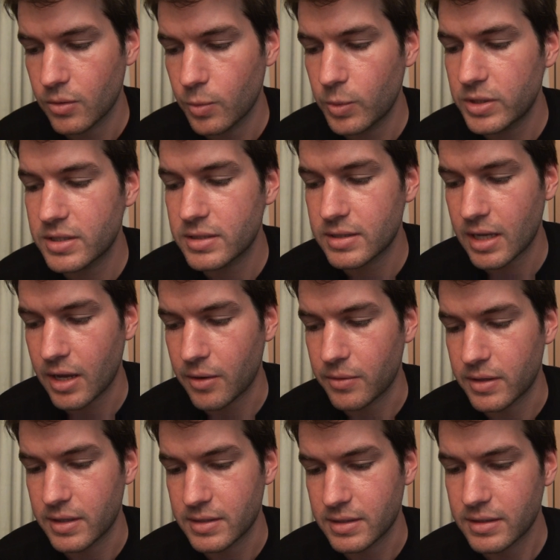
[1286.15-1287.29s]
Which
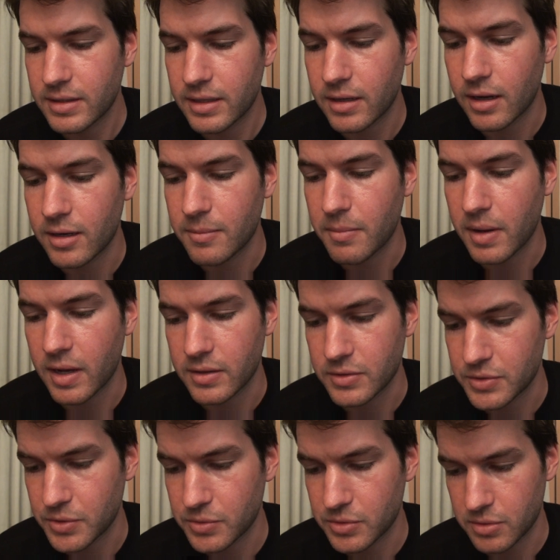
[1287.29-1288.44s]
sound is it that unmans
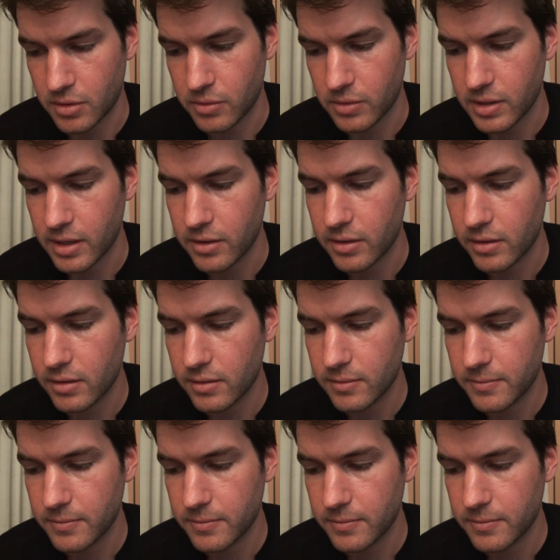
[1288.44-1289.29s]
you so, Garrett?